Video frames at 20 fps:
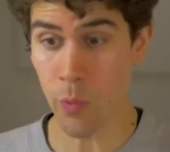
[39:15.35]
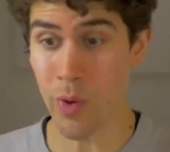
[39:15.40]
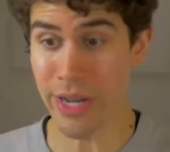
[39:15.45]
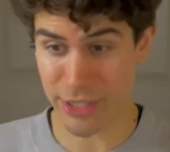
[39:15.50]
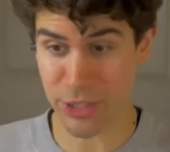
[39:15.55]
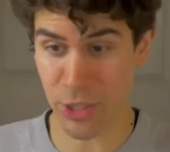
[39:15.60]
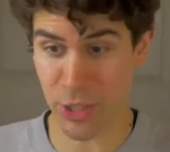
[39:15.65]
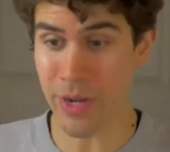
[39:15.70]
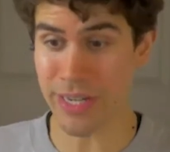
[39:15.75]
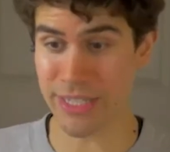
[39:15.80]

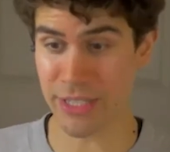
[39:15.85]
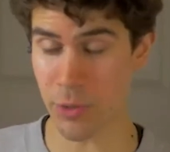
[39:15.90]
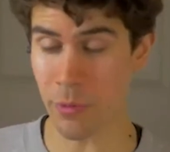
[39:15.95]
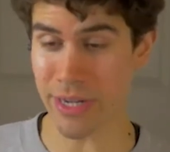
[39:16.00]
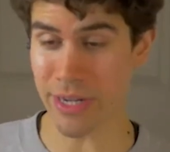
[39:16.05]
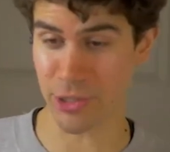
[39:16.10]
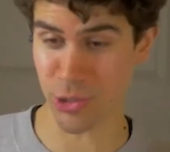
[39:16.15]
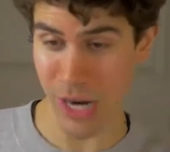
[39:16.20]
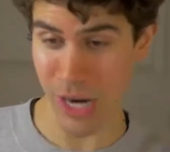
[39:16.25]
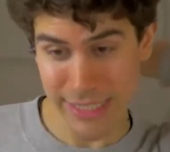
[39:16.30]
do it, do it.
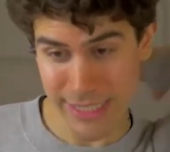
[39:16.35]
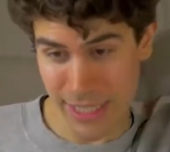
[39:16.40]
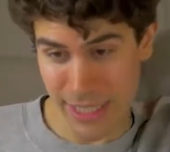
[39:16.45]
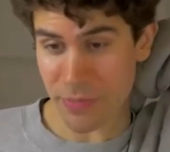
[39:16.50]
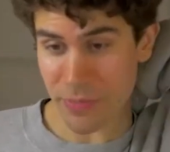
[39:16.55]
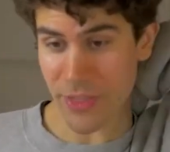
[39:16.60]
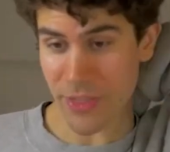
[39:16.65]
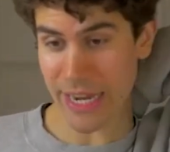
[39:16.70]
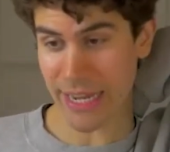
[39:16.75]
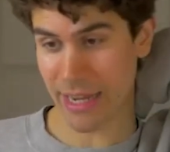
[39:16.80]
Try All
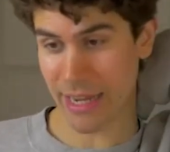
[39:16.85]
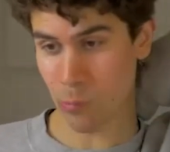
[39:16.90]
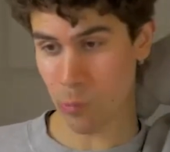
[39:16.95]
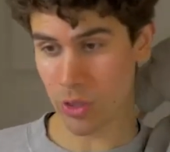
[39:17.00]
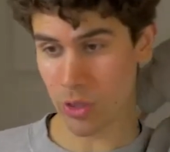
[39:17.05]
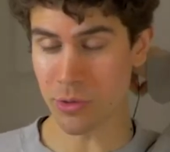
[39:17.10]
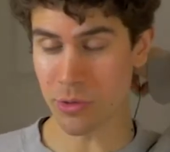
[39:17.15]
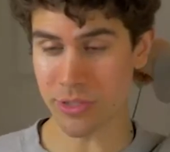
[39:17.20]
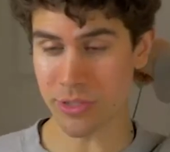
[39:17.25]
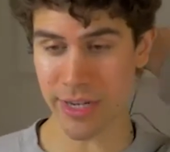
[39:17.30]
something. Right. We're
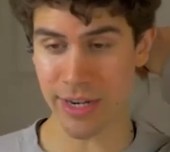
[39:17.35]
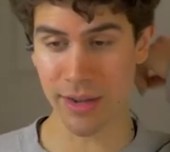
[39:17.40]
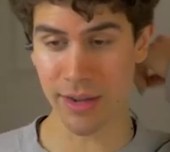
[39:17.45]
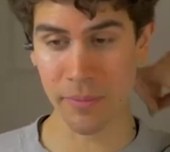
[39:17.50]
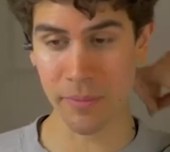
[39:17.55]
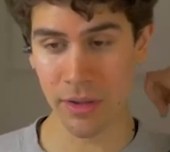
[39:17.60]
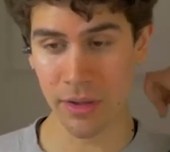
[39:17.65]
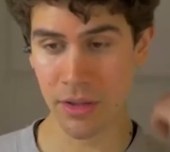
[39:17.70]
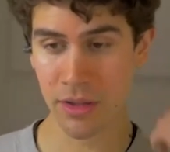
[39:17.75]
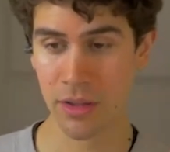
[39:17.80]
losing him.
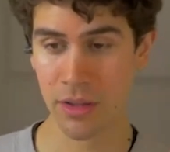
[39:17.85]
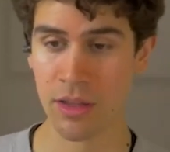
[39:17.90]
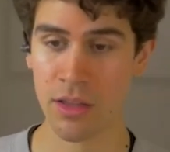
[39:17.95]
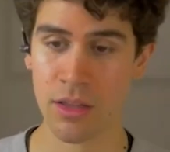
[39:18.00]
One,